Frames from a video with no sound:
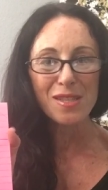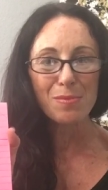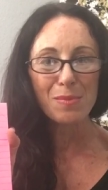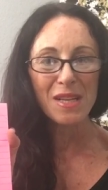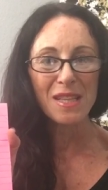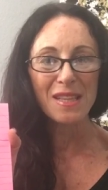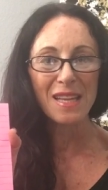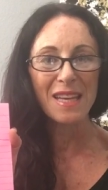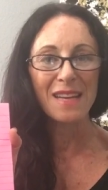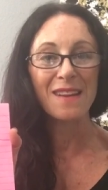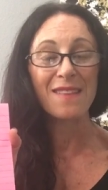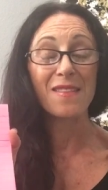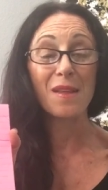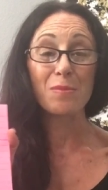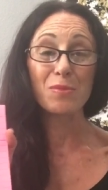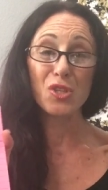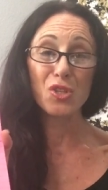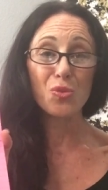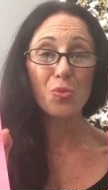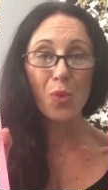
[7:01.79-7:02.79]
to be leading
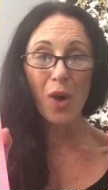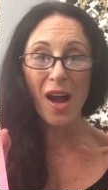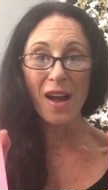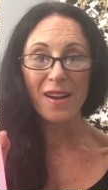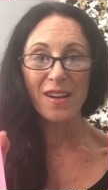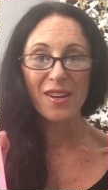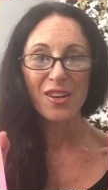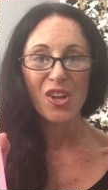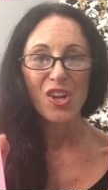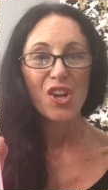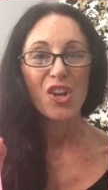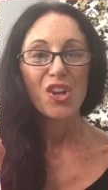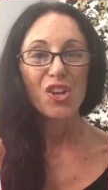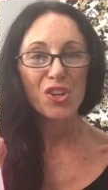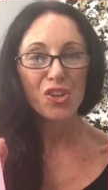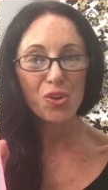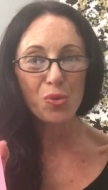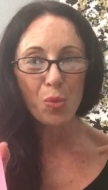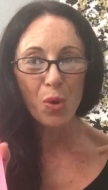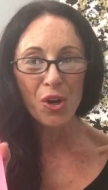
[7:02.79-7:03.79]
them to what?
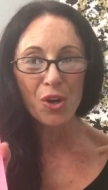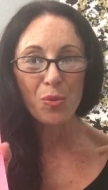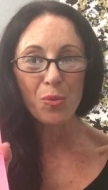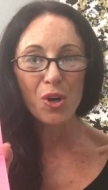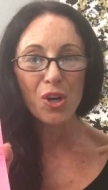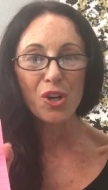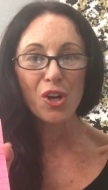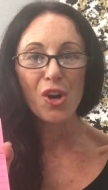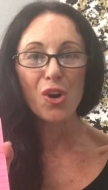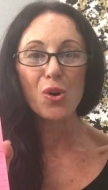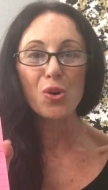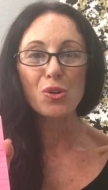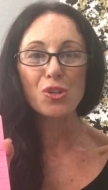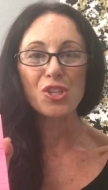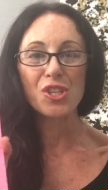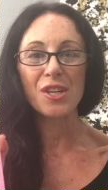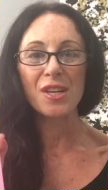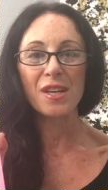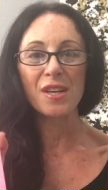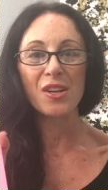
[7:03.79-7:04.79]
Your one-on-one
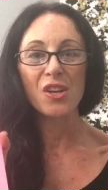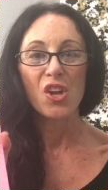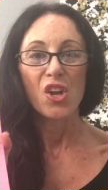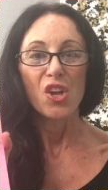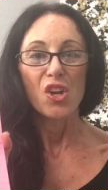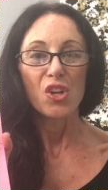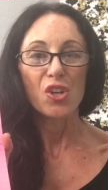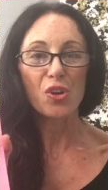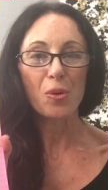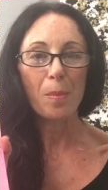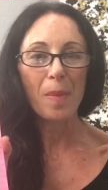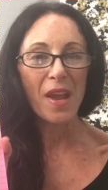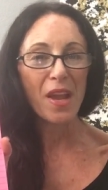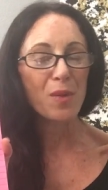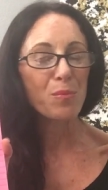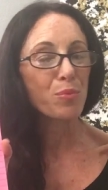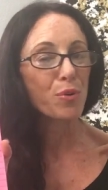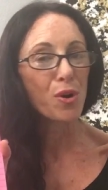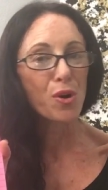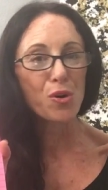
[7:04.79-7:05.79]
coaching, your
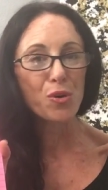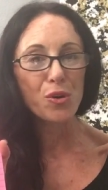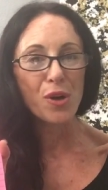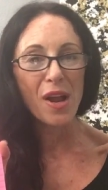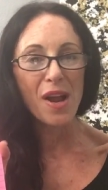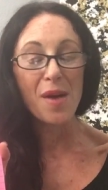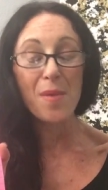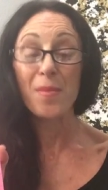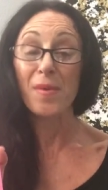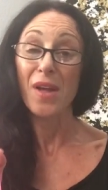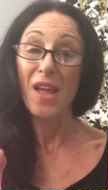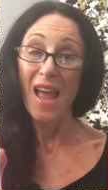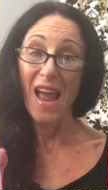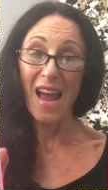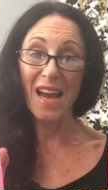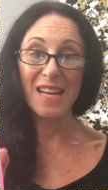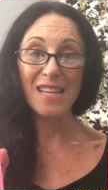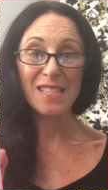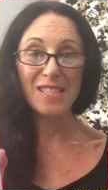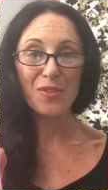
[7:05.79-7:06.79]
paid program,
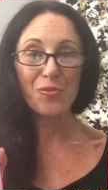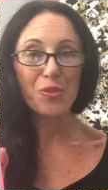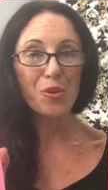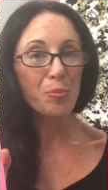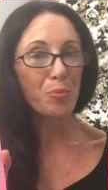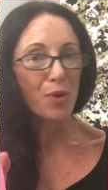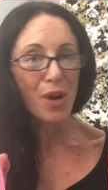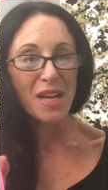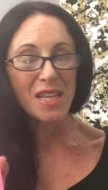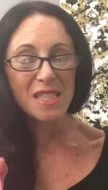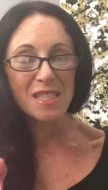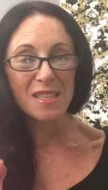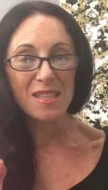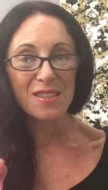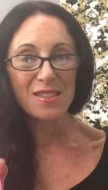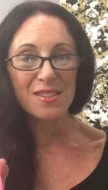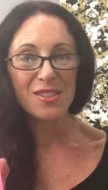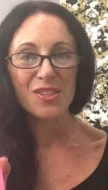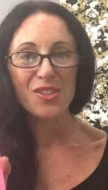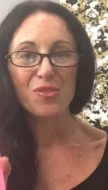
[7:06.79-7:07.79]
and at different
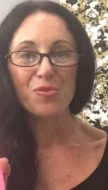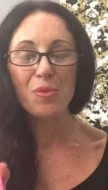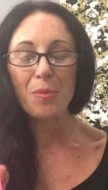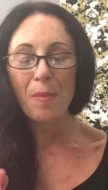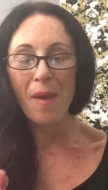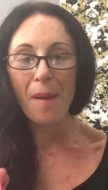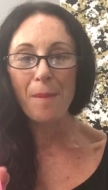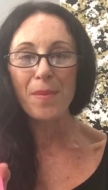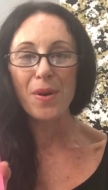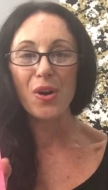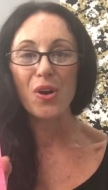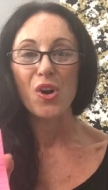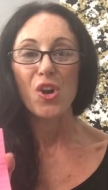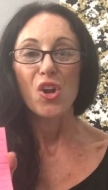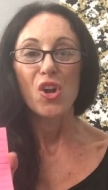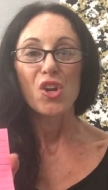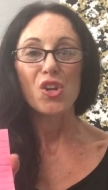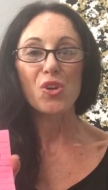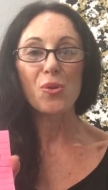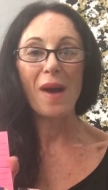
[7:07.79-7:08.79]
prices. Remember,
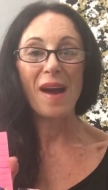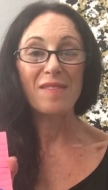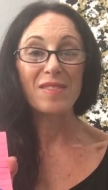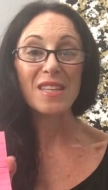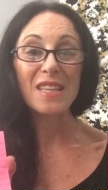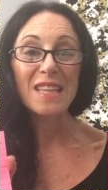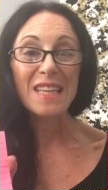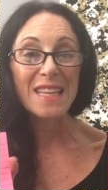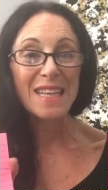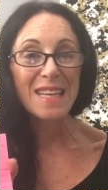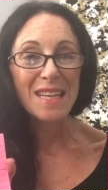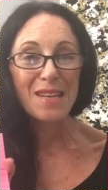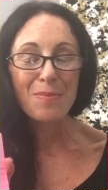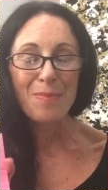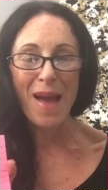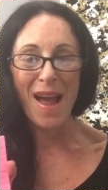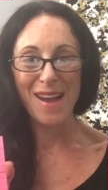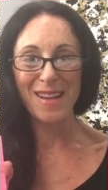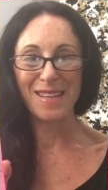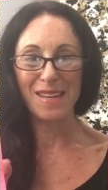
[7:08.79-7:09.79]
you have a lead
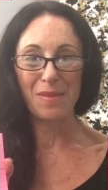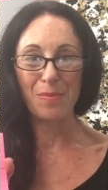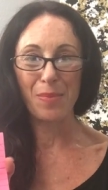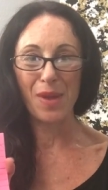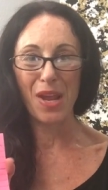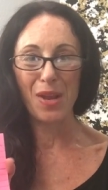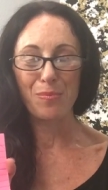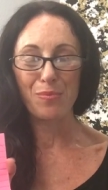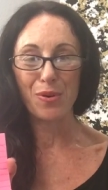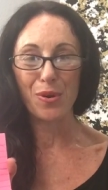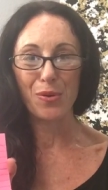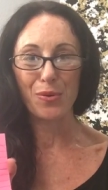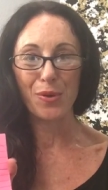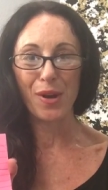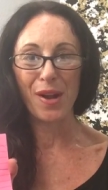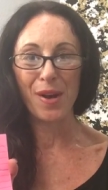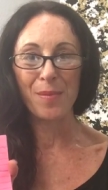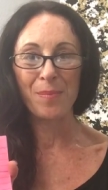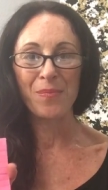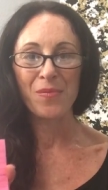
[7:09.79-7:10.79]
magnet paid
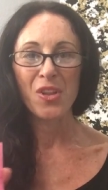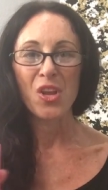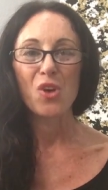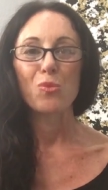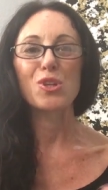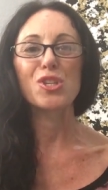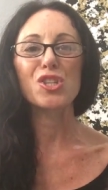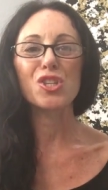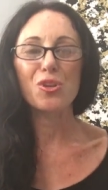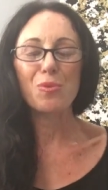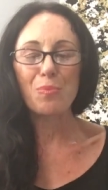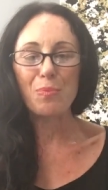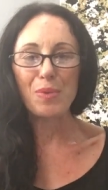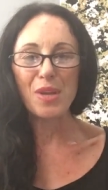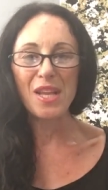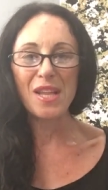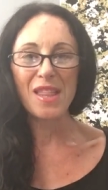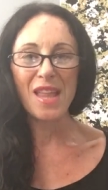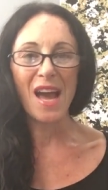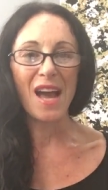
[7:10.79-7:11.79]
program, which could
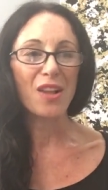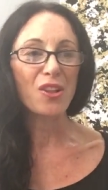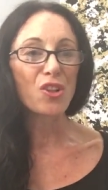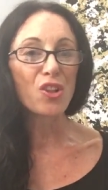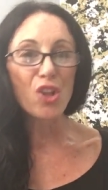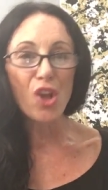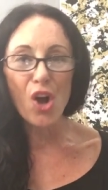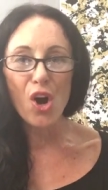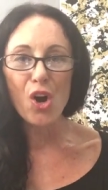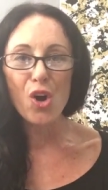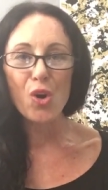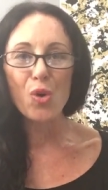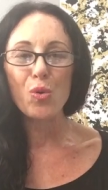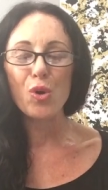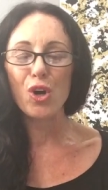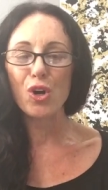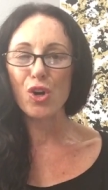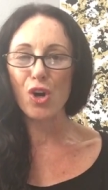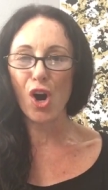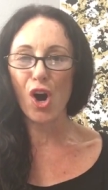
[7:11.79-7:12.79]
be that
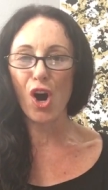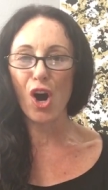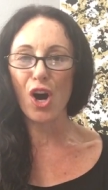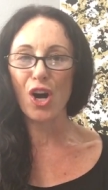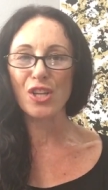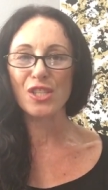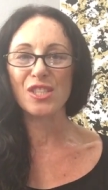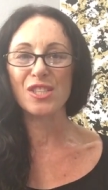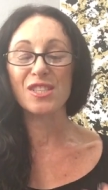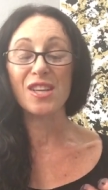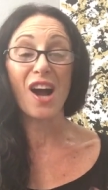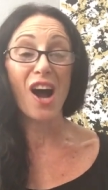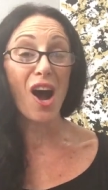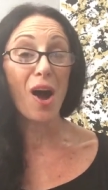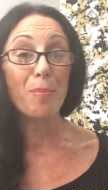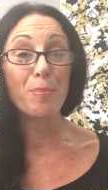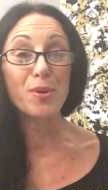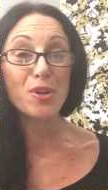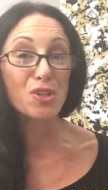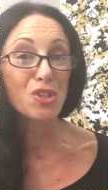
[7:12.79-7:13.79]
low cost
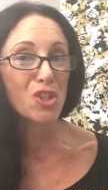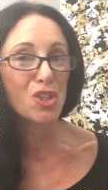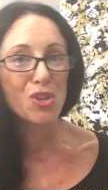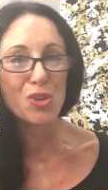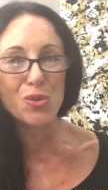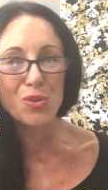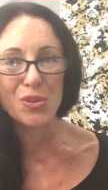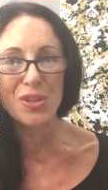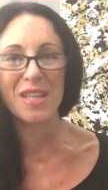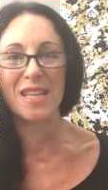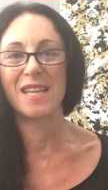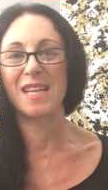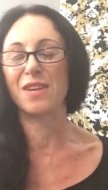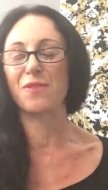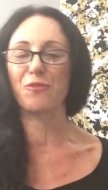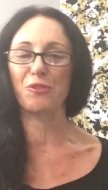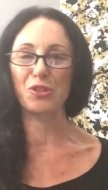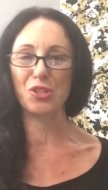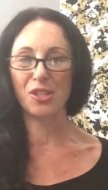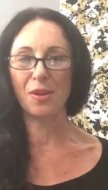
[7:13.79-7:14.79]
opportunity
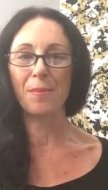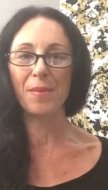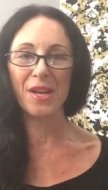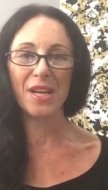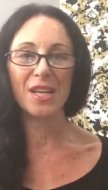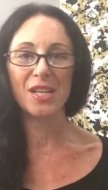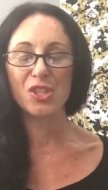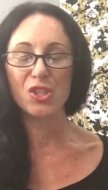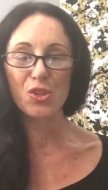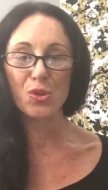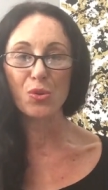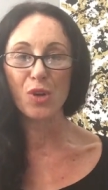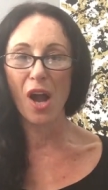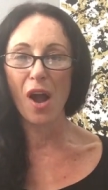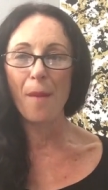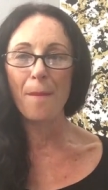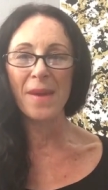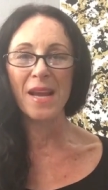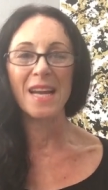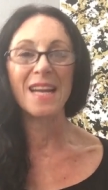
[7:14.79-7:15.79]
for somebody to
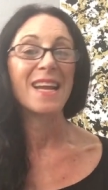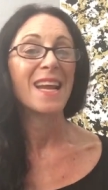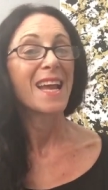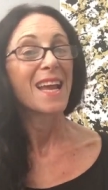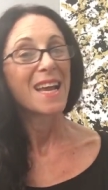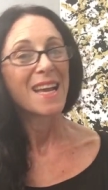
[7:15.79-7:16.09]
come in,